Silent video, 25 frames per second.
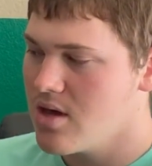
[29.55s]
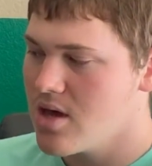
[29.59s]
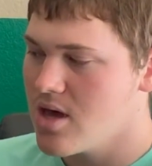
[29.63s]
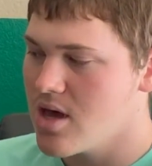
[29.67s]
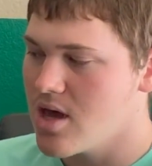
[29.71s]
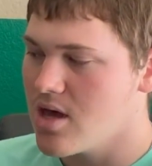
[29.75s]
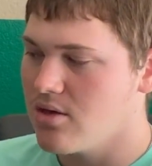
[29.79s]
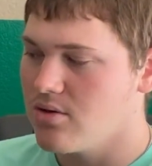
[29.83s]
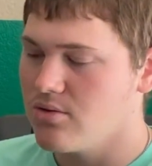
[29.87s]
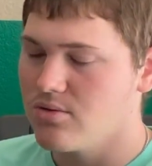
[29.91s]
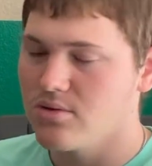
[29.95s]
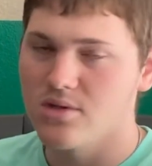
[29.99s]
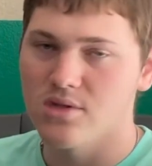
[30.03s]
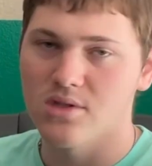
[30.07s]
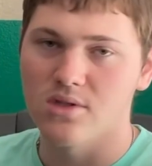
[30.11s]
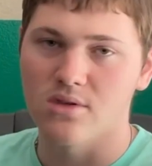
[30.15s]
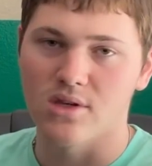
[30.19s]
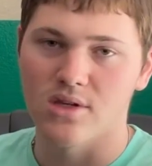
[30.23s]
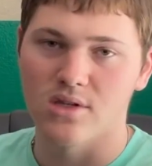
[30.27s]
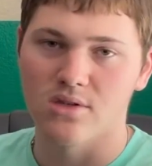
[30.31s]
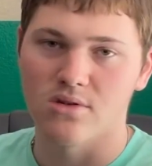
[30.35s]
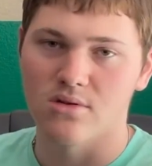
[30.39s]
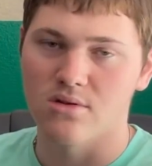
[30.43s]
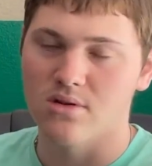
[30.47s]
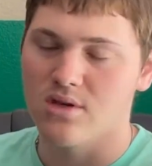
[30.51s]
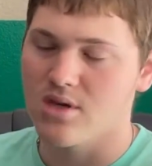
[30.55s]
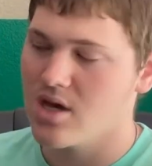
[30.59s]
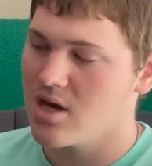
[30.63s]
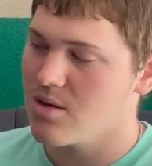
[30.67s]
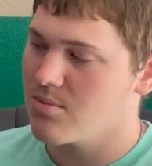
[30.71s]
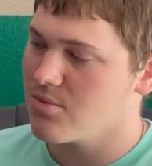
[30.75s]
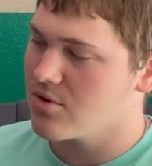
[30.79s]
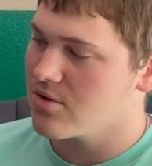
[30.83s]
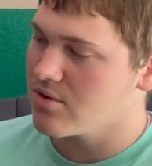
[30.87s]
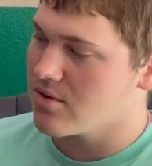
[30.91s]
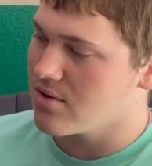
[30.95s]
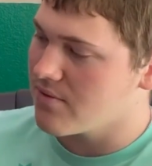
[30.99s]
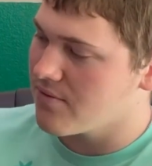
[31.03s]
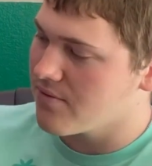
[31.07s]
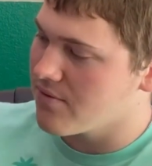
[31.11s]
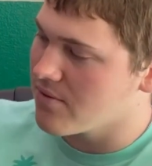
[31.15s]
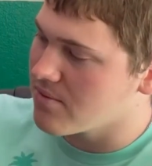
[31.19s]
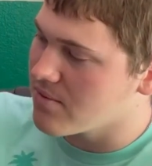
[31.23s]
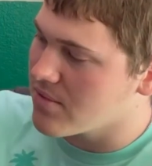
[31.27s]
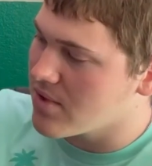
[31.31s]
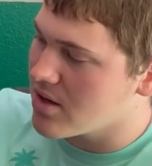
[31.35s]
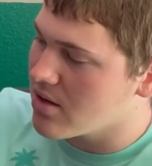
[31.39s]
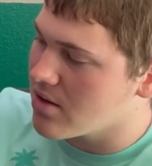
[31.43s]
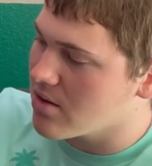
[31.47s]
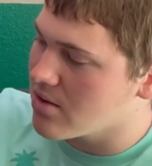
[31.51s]
and you just select your camera, and
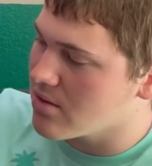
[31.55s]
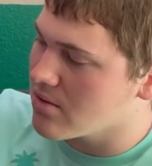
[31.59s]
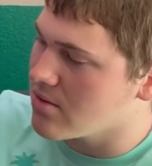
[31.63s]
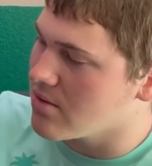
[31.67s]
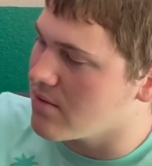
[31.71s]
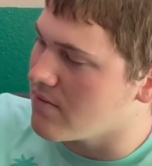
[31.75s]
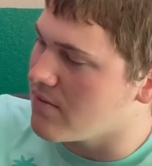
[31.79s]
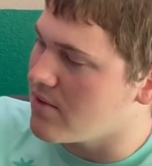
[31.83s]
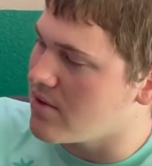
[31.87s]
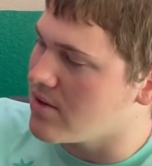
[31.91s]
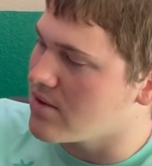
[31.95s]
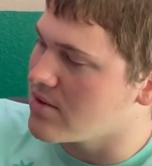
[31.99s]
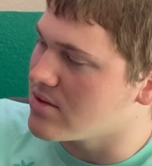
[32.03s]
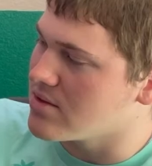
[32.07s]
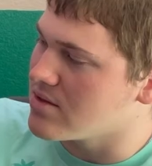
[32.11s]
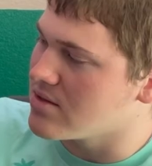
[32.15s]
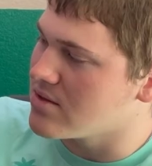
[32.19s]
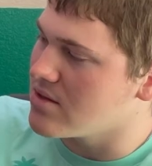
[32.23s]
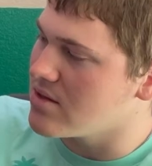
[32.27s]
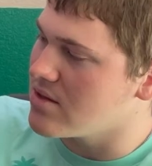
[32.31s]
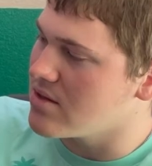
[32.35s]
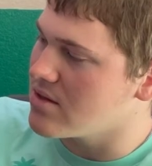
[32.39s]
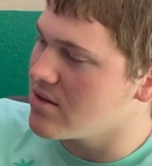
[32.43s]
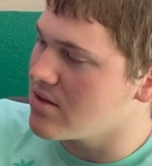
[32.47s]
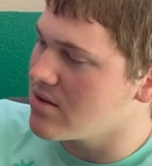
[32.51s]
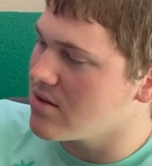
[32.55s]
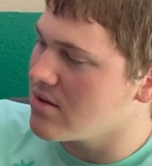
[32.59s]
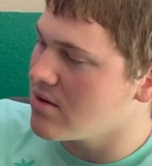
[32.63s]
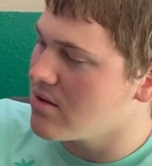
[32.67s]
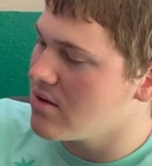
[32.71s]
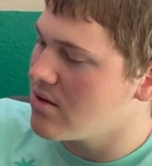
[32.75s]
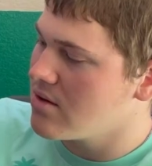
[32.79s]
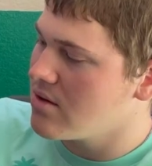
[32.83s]
from there, if you can see it,